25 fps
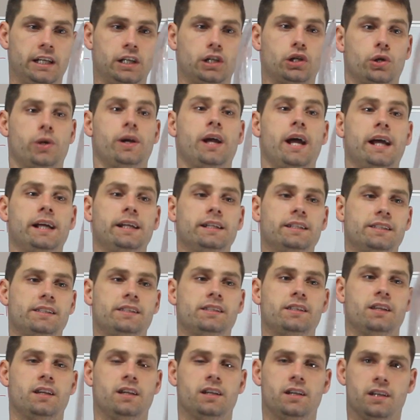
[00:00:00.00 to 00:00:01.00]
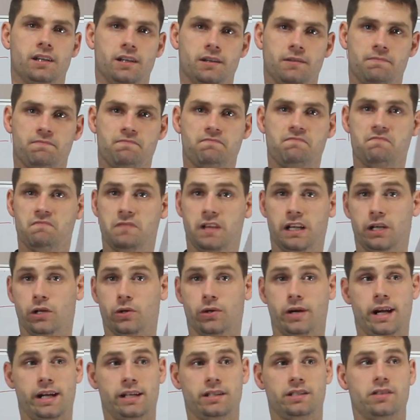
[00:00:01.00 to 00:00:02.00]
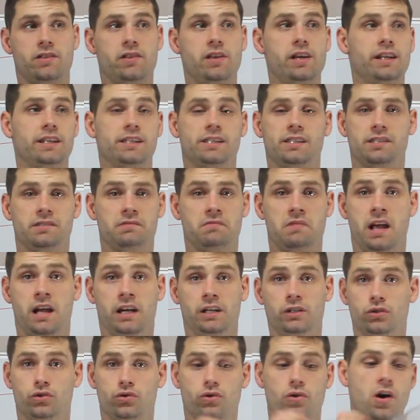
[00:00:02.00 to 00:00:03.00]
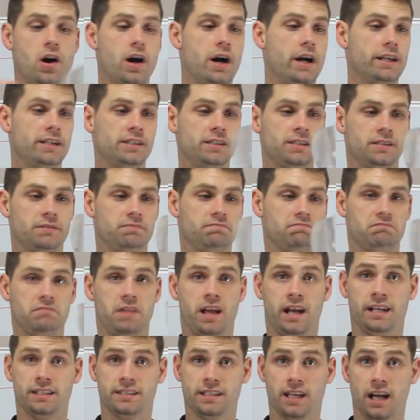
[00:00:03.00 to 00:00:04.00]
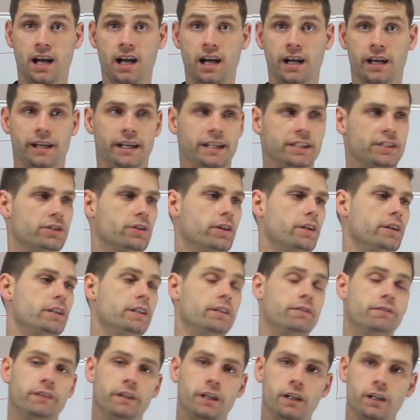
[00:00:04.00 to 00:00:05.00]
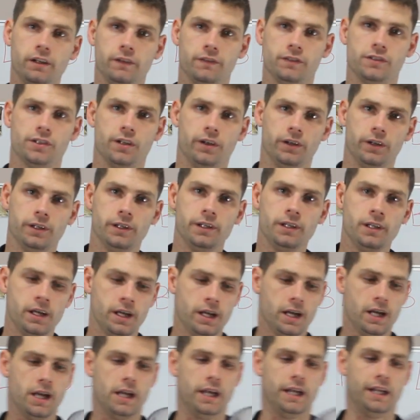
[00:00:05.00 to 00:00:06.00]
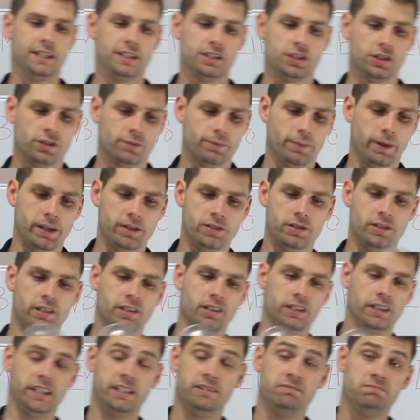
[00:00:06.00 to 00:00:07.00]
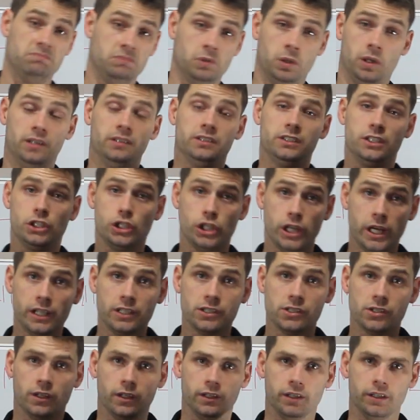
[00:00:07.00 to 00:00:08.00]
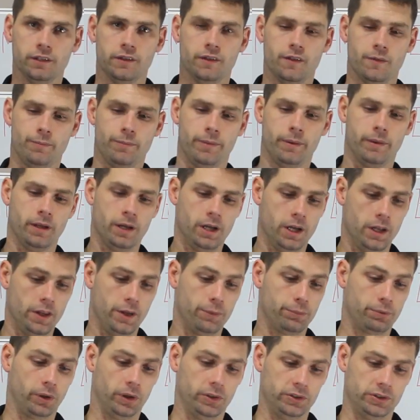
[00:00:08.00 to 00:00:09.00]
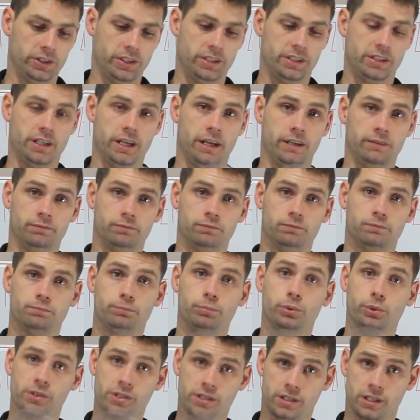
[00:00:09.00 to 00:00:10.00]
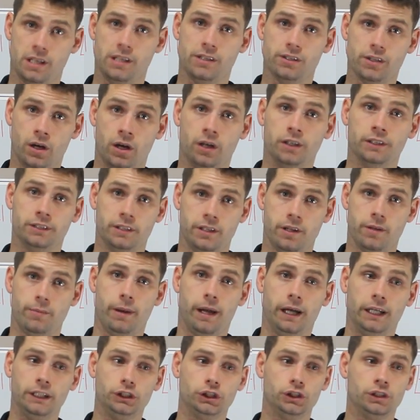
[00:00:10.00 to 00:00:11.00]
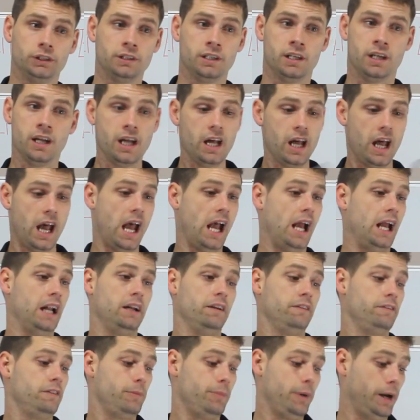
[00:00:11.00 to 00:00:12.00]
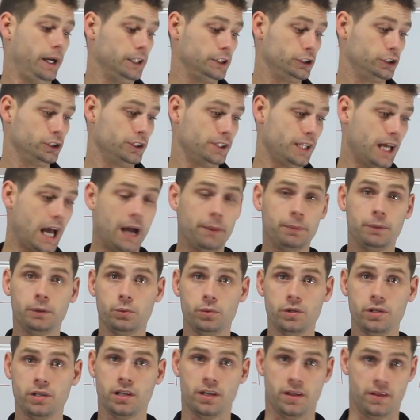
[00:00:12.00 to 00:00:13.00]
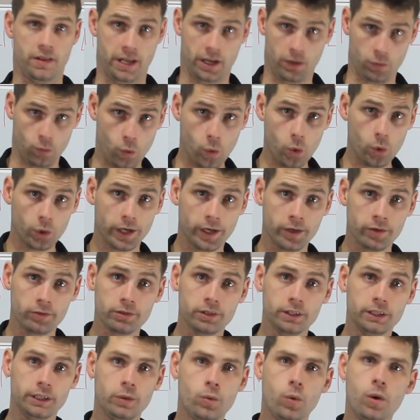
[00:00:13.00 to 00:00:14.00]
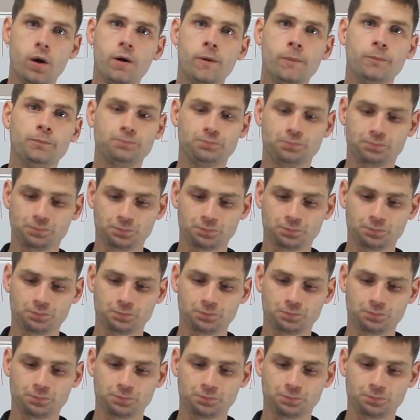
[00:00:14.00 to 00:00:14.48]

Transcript: it creates this, and it dries and it's hard. It's not a definitive socket, it's just basically, it's a check socket. The prosthetist then puts this onto the patient, and if the patient's happy with it and they're walking really well,